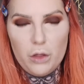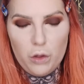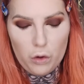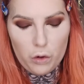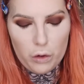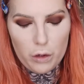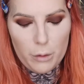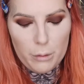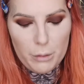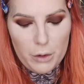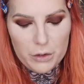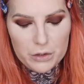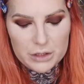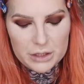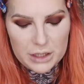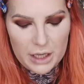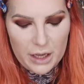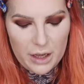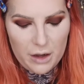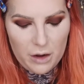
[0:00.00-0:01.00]
Laura
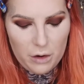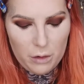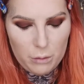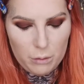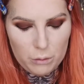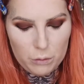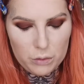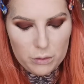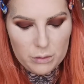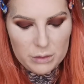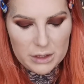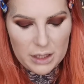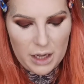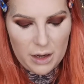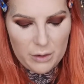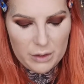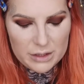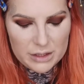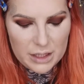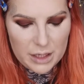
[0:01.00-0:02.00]
Mercier, is that
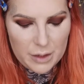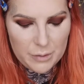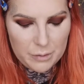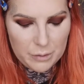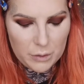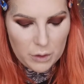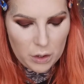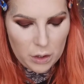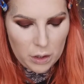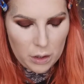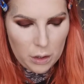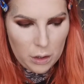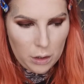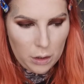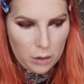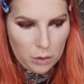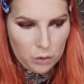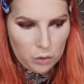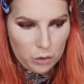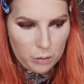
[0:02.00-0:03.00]
how I say it?
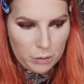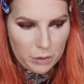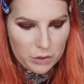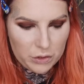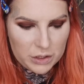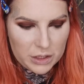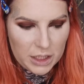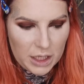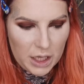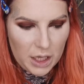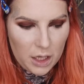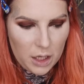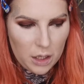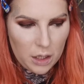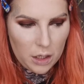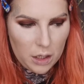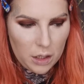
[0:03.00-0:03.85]
Laura Mercier?